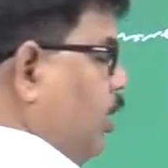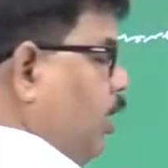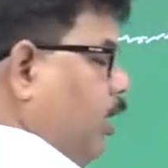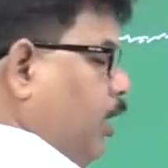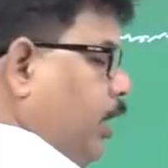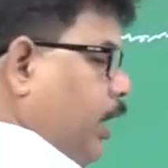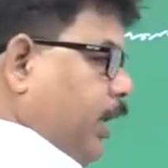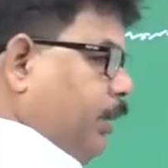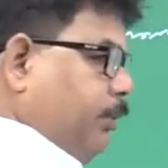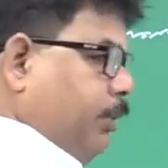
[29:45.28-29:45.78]

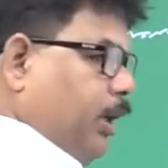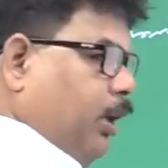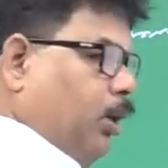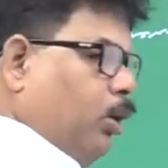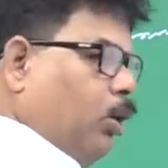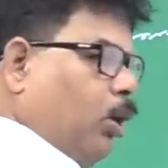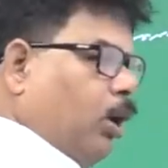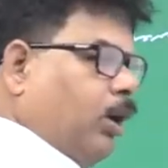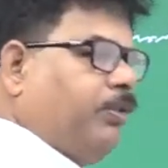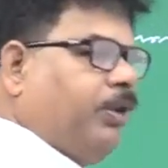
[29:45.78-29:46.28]
It will
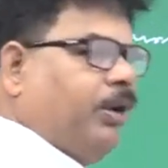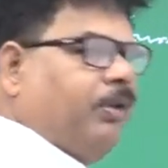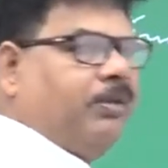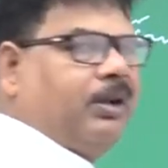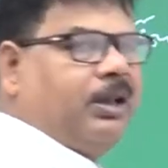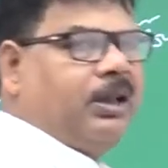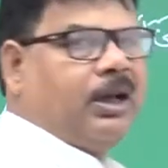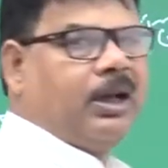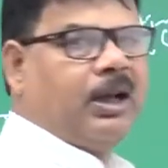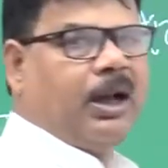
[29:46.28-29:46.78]
not favor
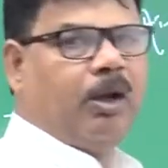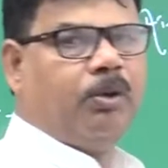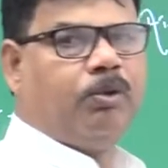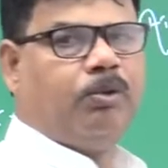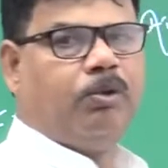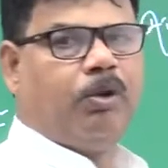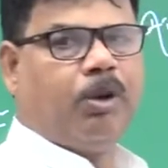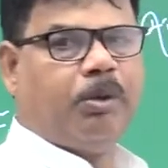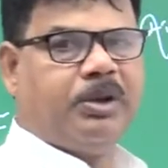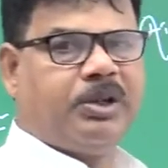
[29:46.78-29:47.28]
the cloud
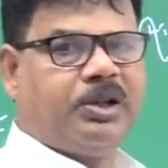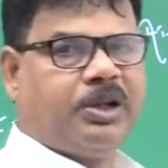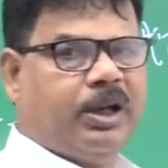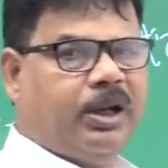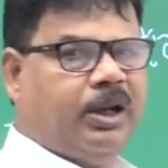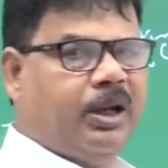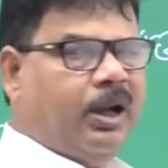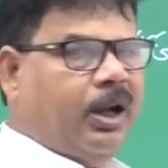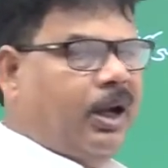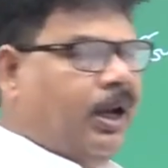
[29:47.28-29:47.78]
formation,
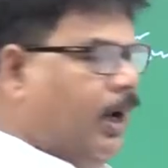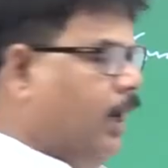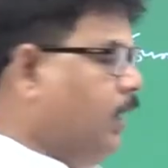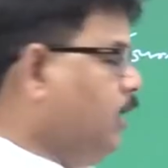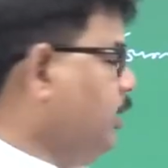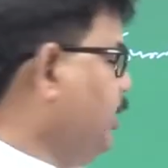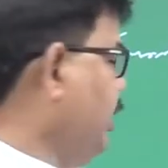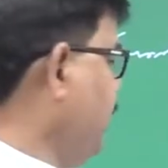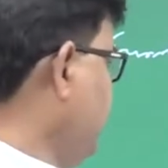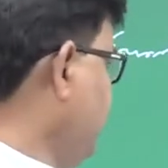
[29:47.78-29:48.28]
and
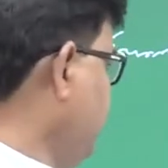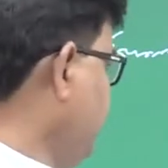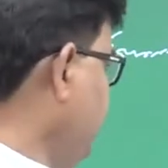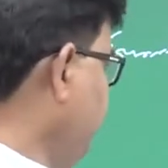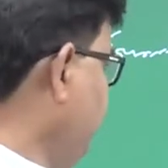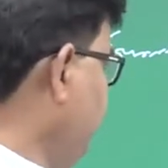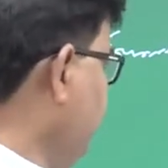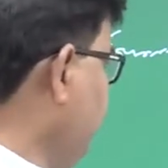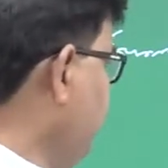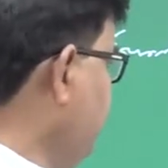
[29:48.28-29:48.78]
the area
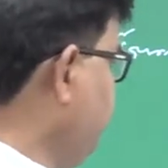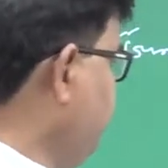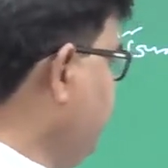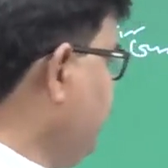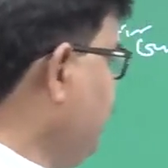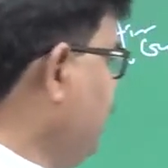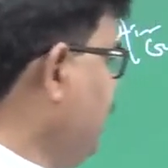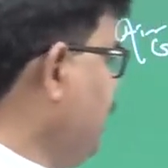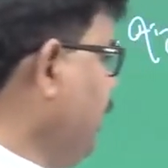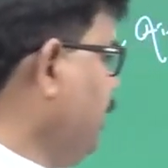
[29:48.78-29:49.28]
will remain
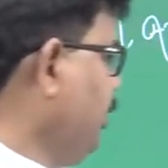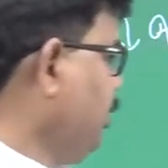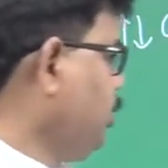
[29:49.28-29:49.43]
dry.